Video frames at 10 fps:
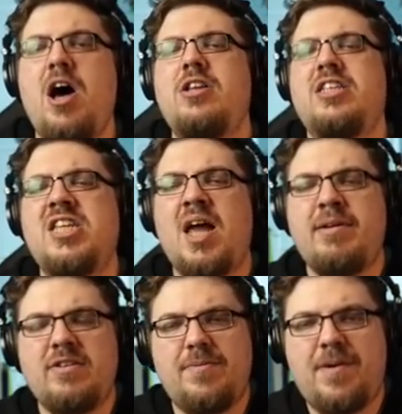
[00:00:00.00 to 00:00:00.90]
Oh, the
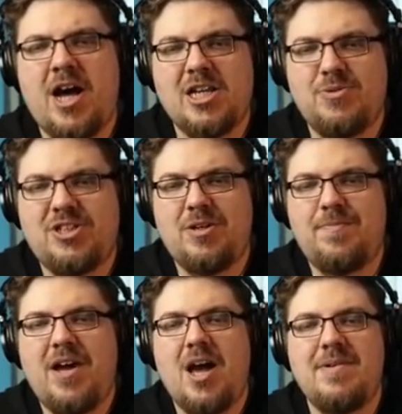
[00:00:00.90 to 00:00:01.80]
timing of the pass was
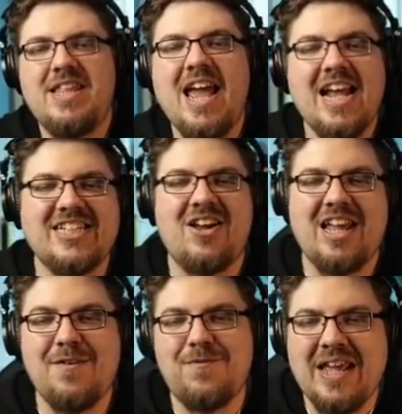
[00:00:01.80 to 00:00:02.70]
superb. And there's
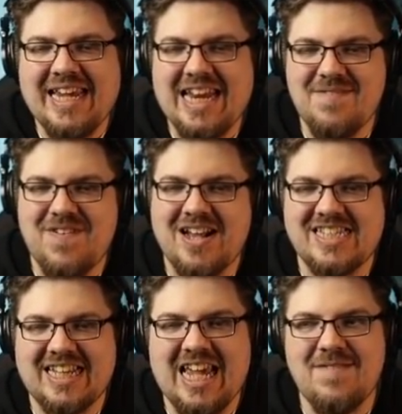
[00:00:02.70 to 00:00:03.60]
Ollie flicking it
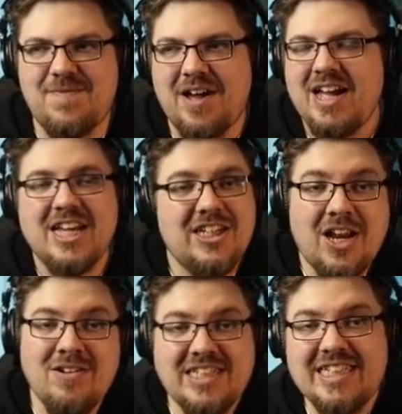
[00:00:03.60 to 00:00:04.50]
past the keeper. You
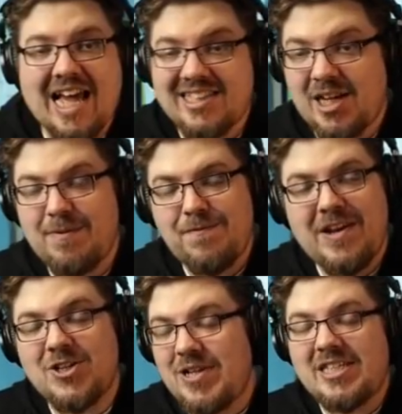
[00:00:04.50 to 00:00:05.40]
don't see that type of
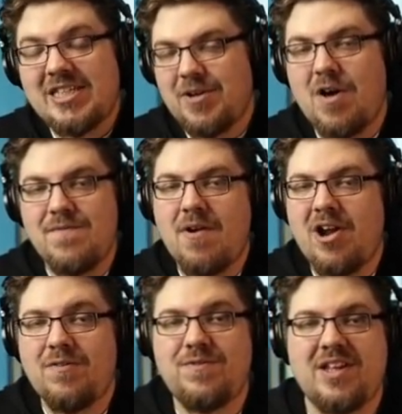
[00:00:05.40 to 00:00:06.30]
finish or that type of goal
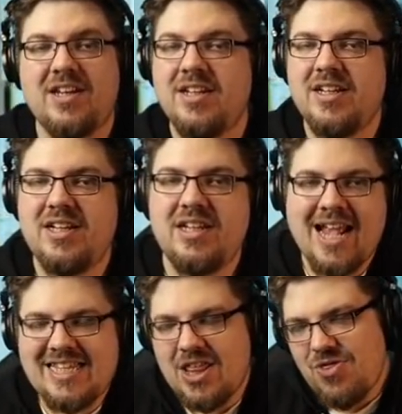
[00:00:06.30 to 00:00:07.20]
very often.
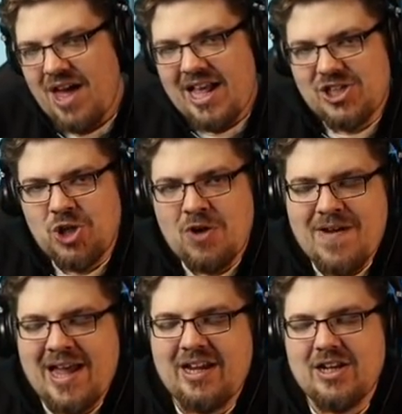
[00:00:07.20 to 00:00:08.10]
Getting to that
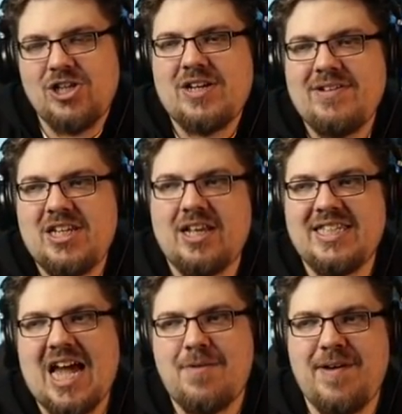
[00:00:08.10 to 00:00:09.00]
sort of angle and just having to
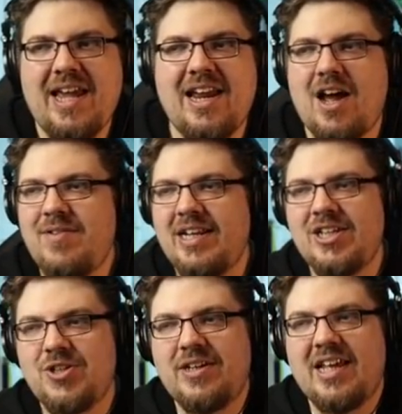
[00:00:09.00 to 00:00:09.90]
like tap it in. I really
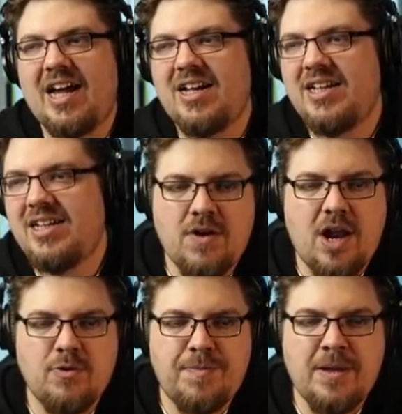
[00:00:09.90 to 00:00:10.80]
enjoy that. All
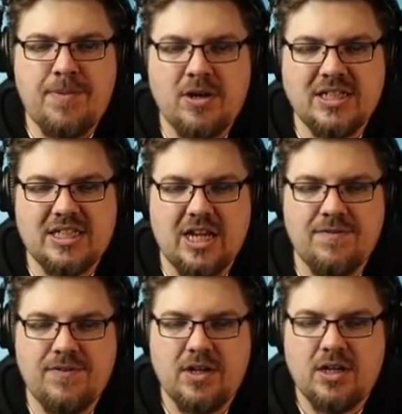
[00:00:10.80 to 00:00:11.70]
right, we've been
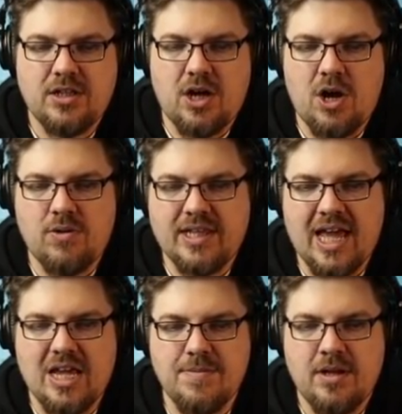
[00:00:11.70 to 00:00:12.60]
positive the whole
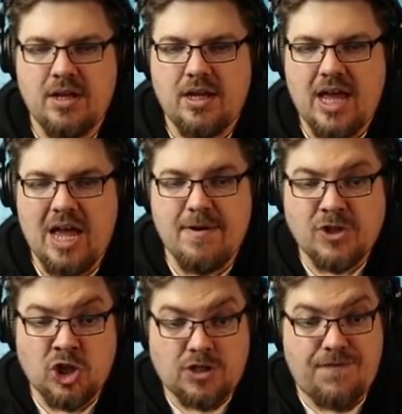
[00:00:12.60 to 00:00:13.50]
game. I've
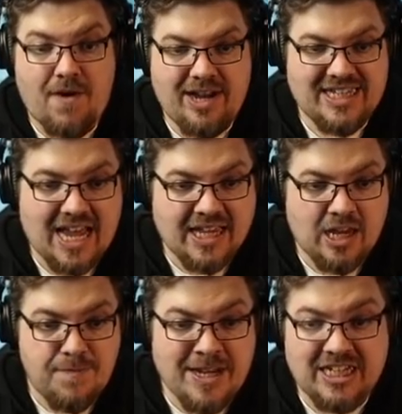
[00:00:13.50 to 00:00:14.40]
just gone to very
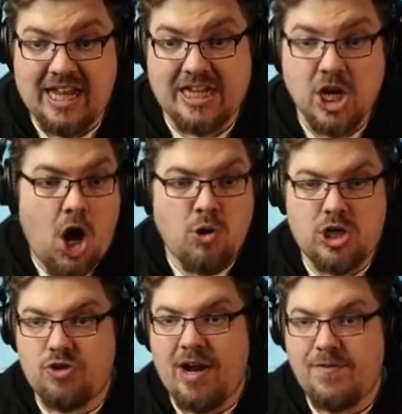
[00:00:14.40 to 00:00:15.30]
attacking. I've misclicked. Oh,
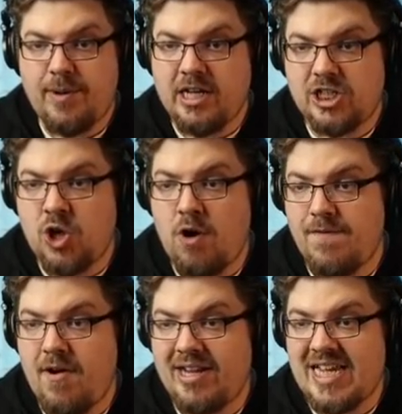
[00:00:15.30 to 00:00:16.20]
good grief. We're going to score
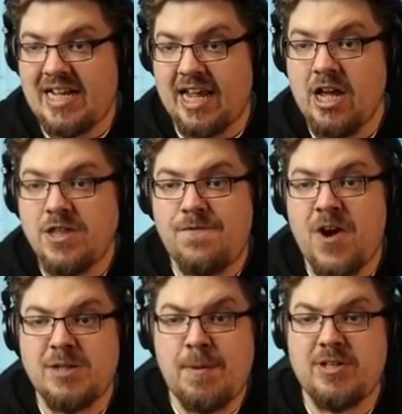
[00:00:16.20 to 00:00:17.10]
on very attacking. The
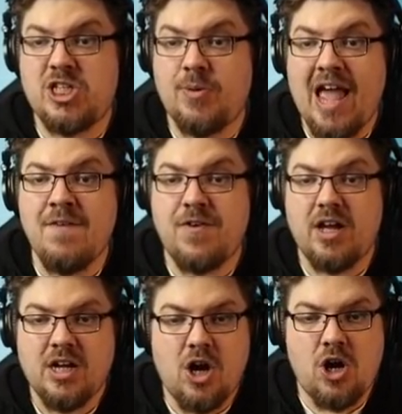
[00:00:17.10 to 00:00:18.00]
first people to do it
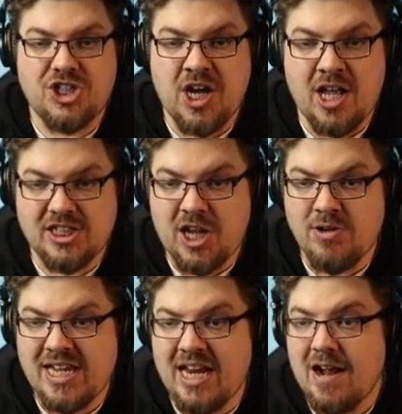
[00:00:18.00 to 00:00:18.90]
ever. Oh, chance
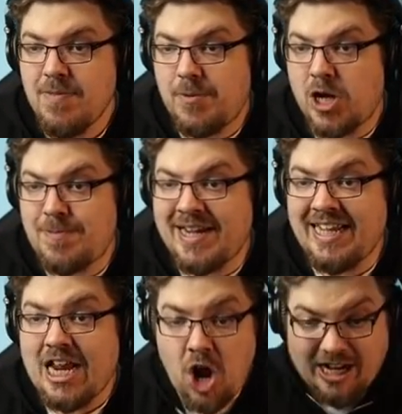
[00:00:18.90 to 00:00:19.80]
goes in. Goes back
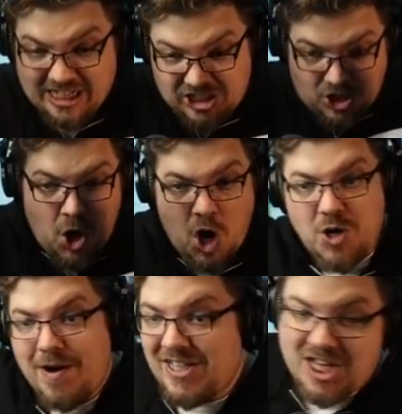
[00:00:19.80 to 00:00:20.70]
in again. Oh, he
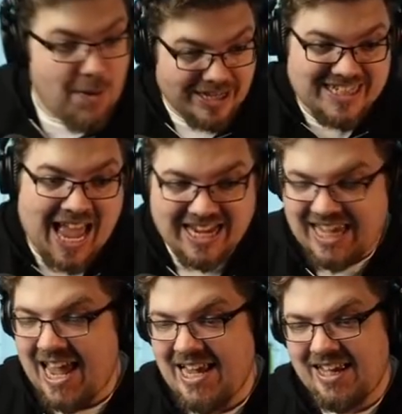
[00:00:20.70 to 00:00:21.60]
scored. We're so
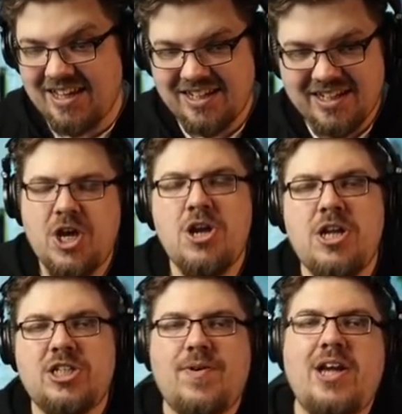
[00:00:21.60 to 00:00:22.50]
attacking.
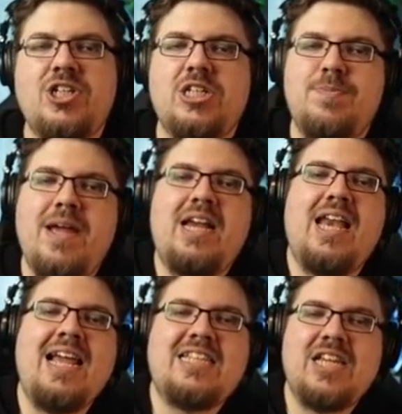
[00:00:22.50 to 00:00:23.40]
Goodness gracious me.
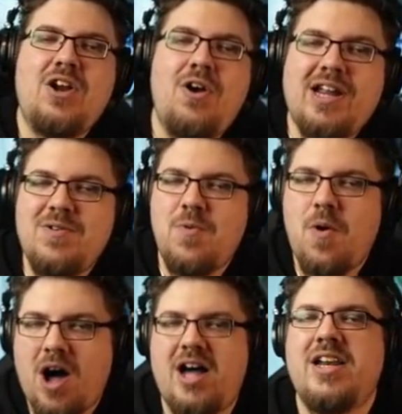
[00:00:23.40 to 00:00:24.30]
Leighton Orient
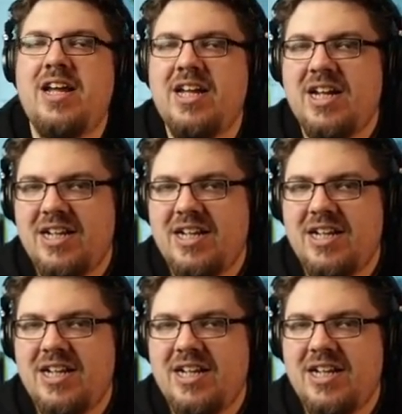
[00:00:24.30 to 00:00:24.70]
1.